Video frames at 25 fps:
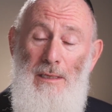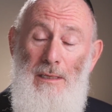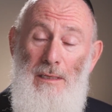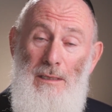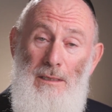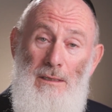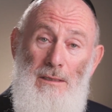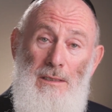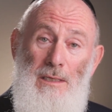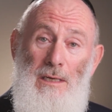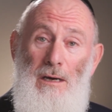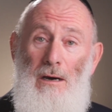
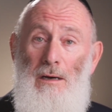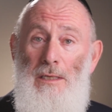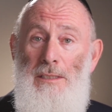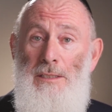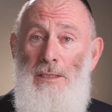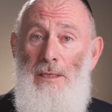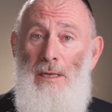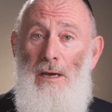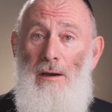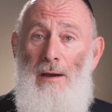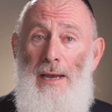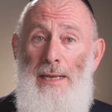look, God,
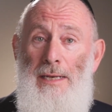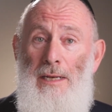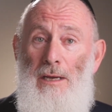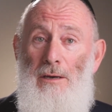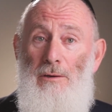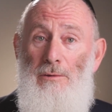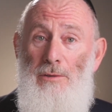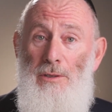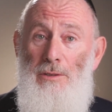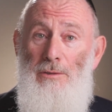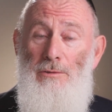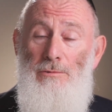I
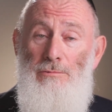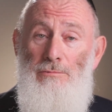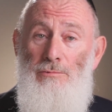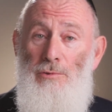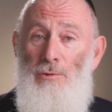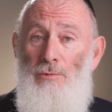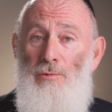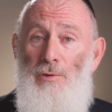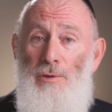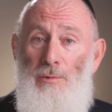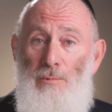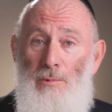know you
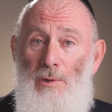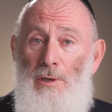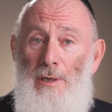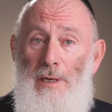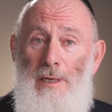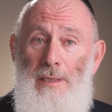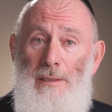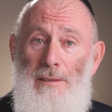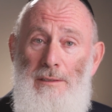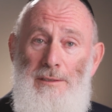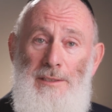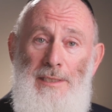rule the
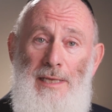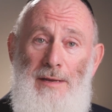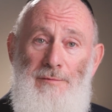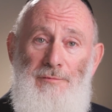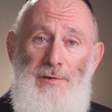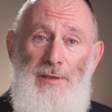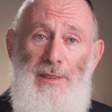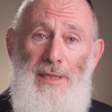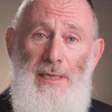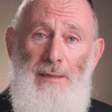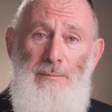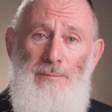world and
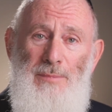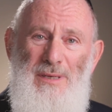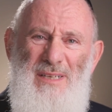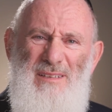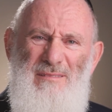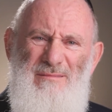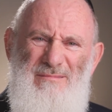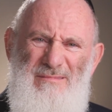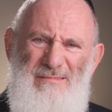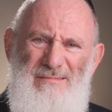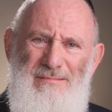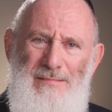everything, but
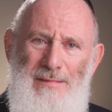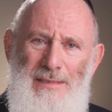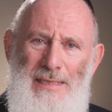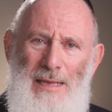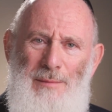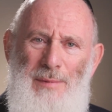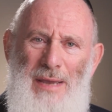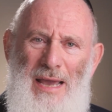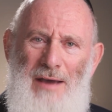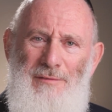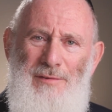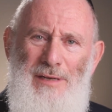
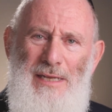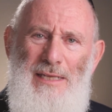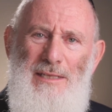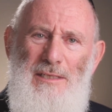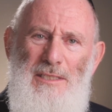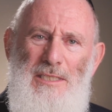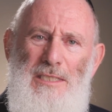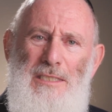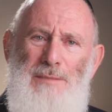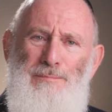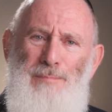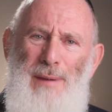let me have a little
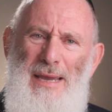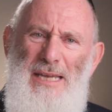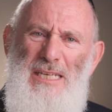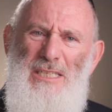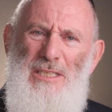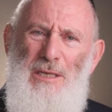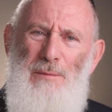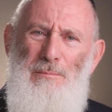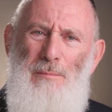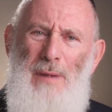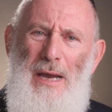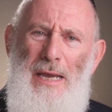
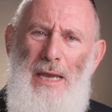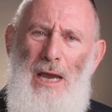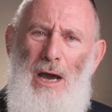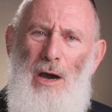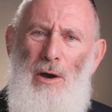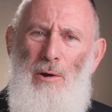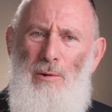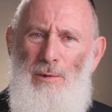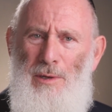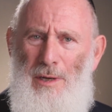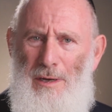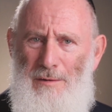space on my
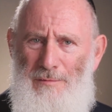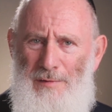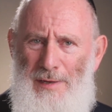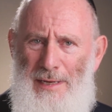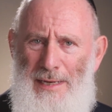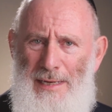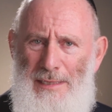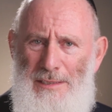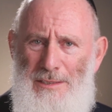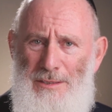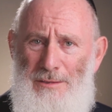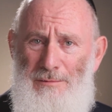own over
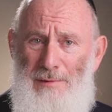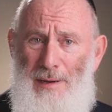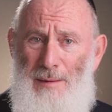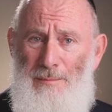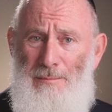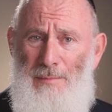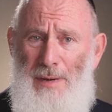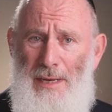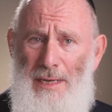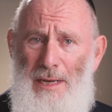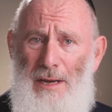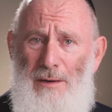here to
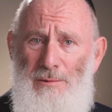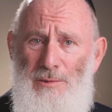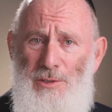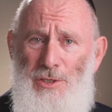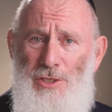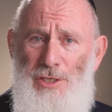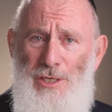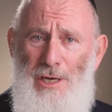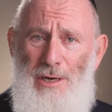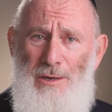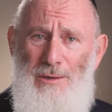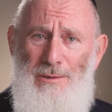run my own
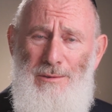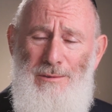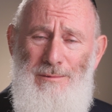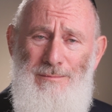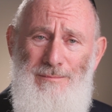show.